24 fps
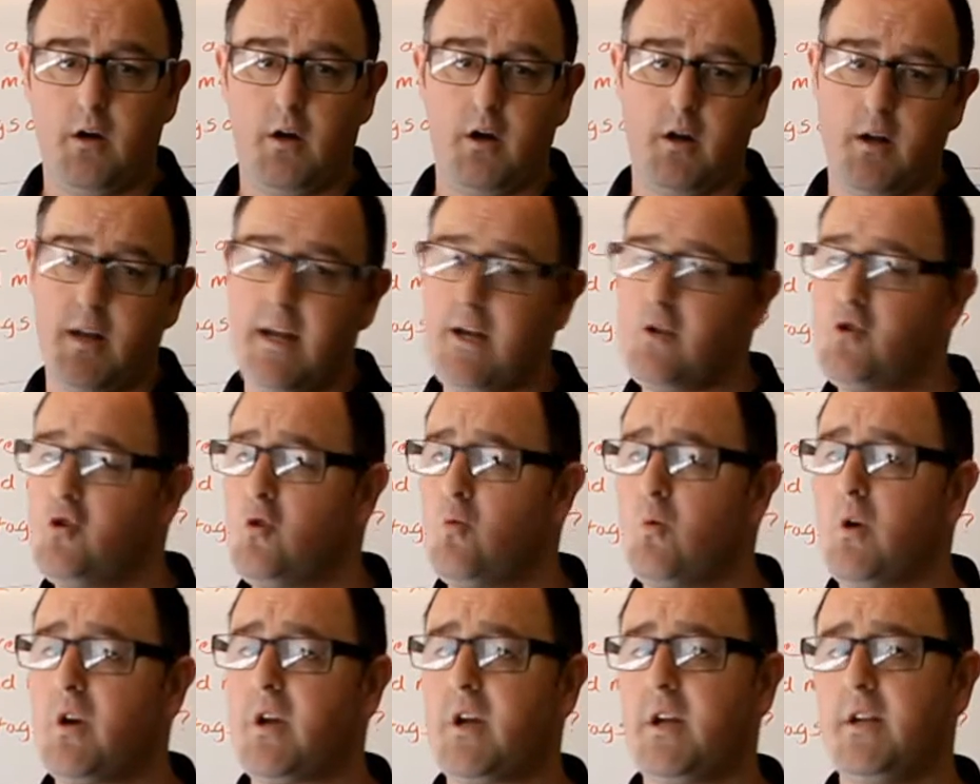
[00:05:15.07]
Unless you
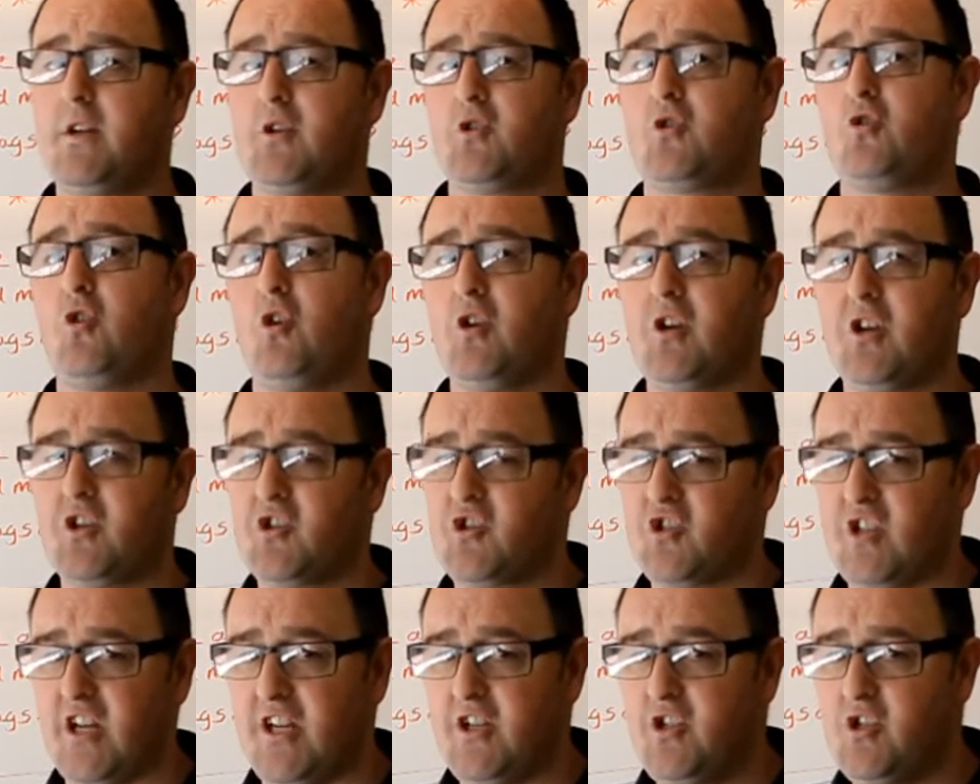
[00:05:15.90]
work in the stock
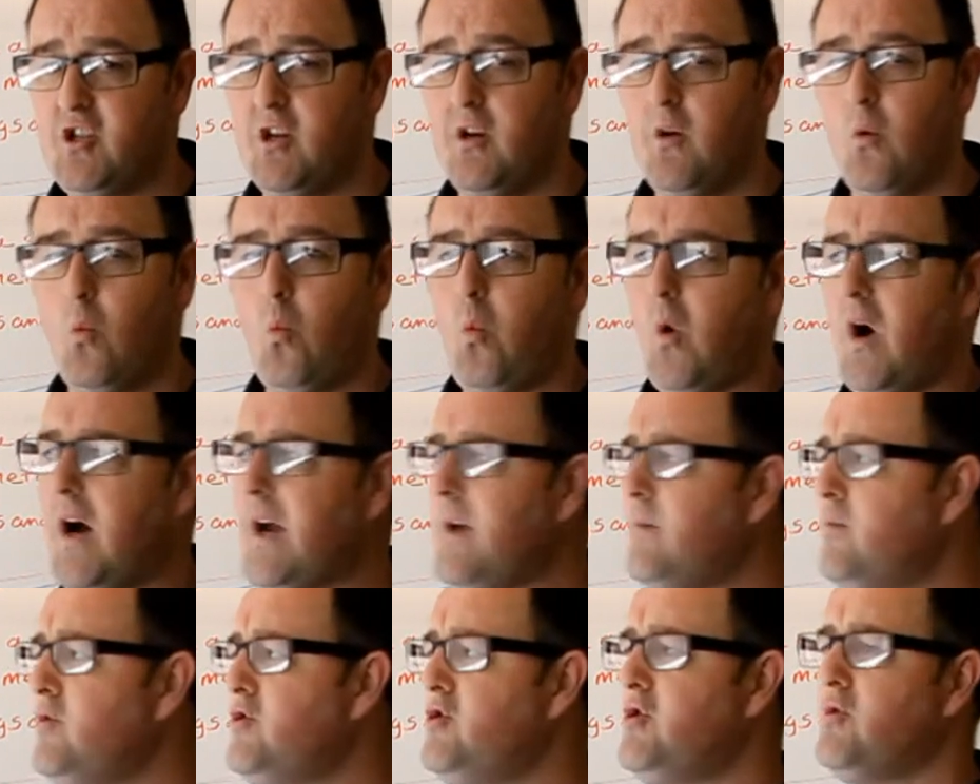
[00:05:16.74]
exchange,
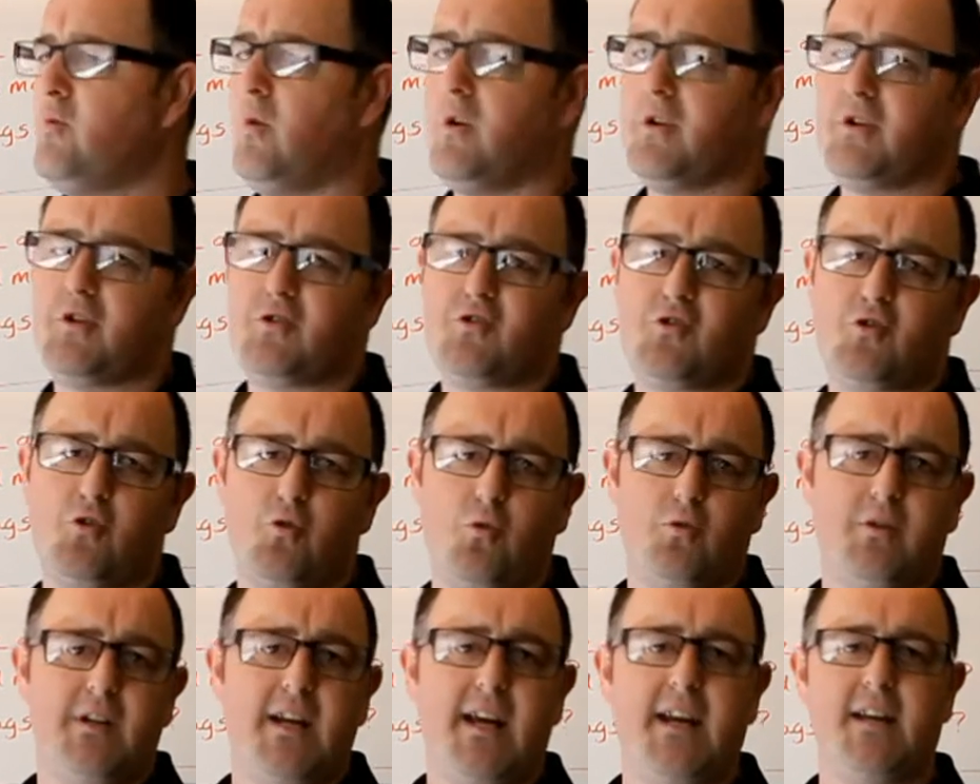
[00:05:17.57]
why would you want to
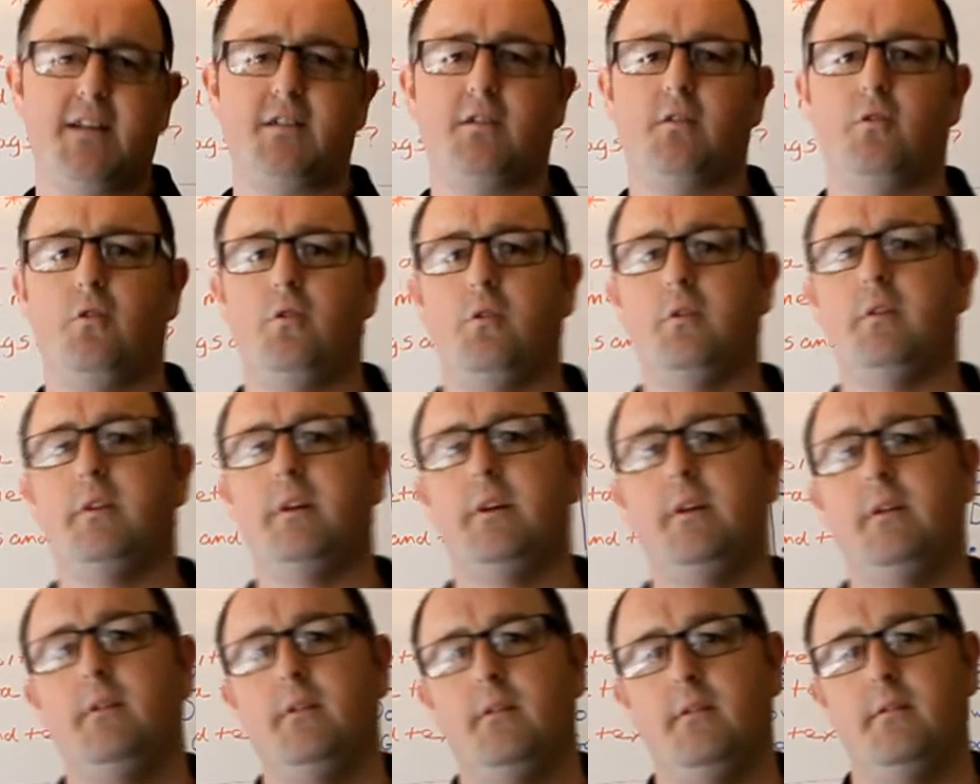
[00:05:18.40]
scroll text along
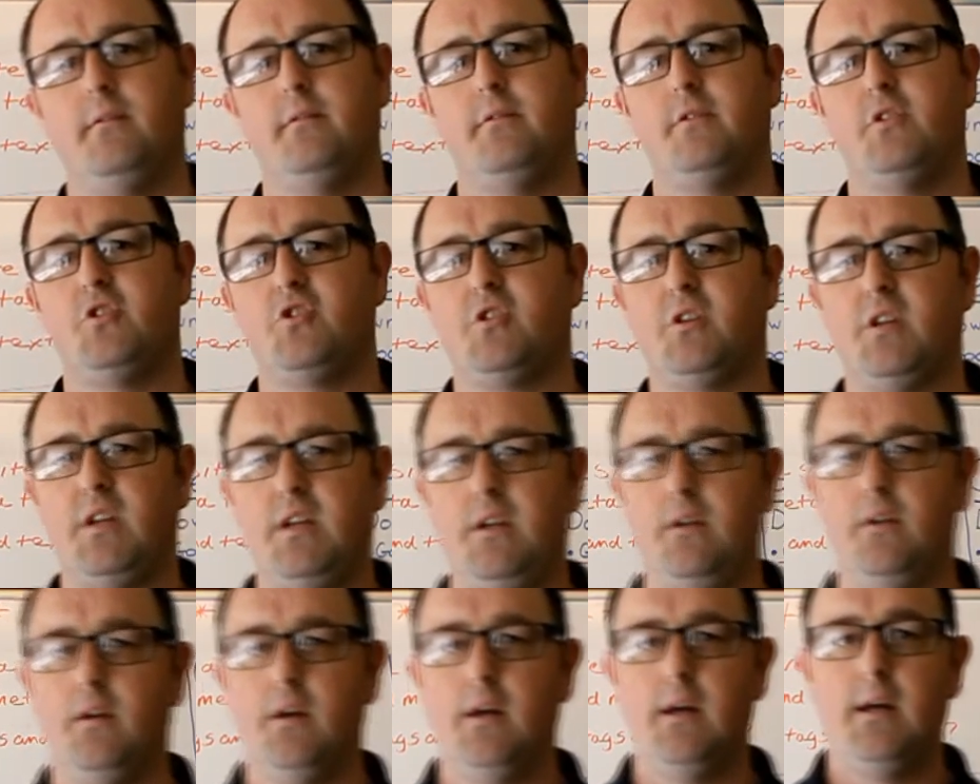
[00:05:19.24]
the
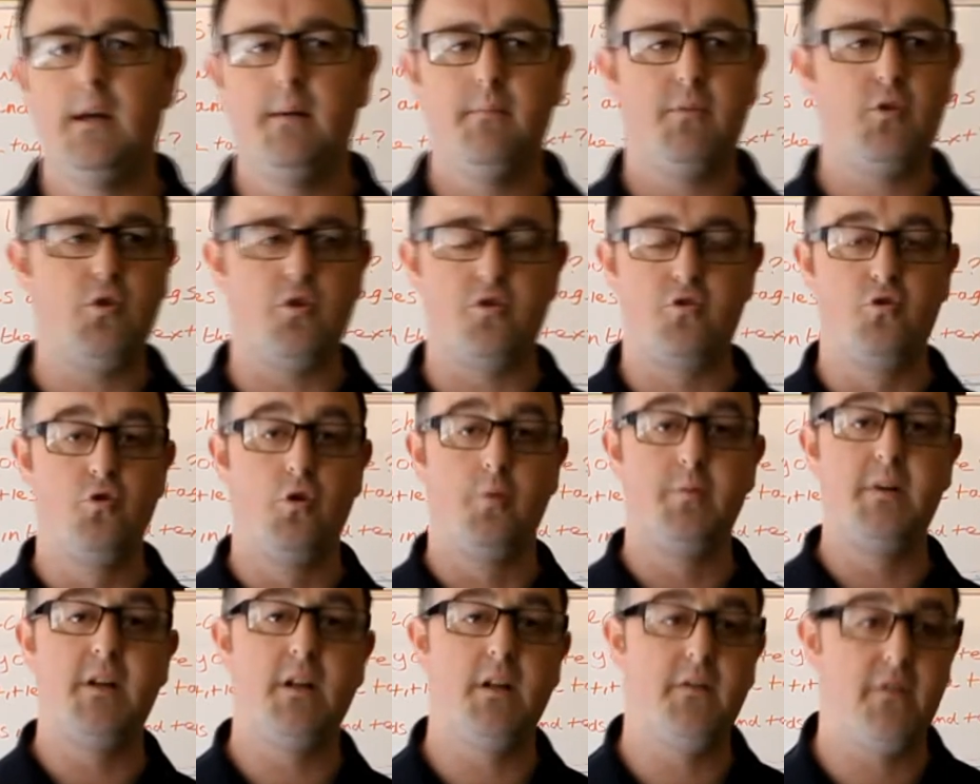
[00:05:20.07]
screen? Because
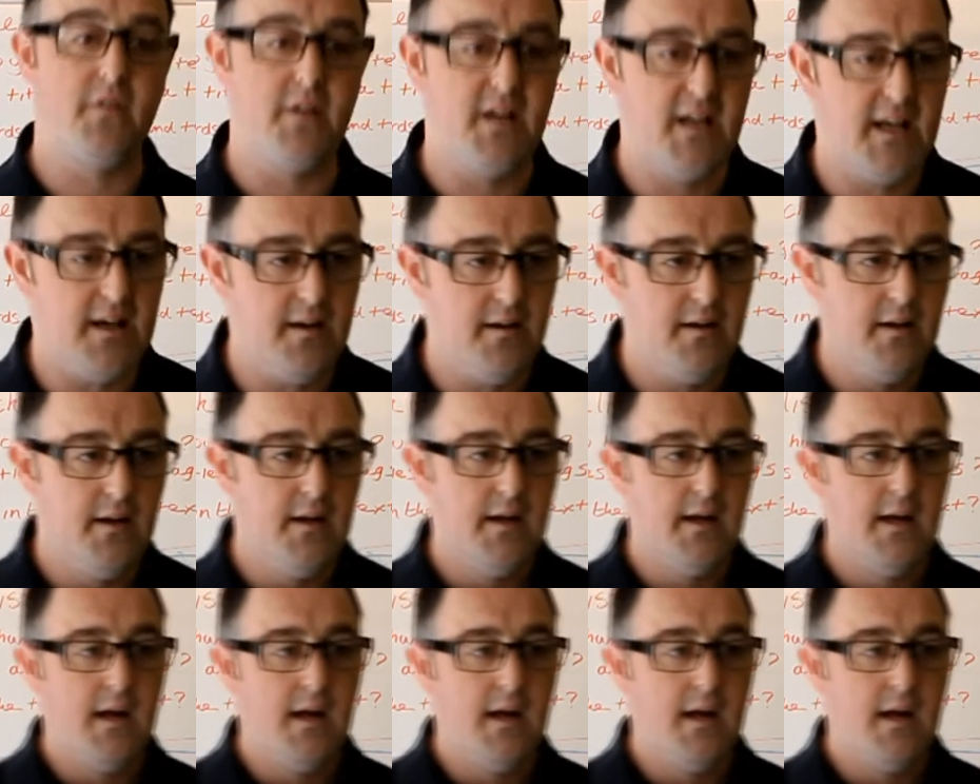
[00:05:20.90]
nobody will ever read it.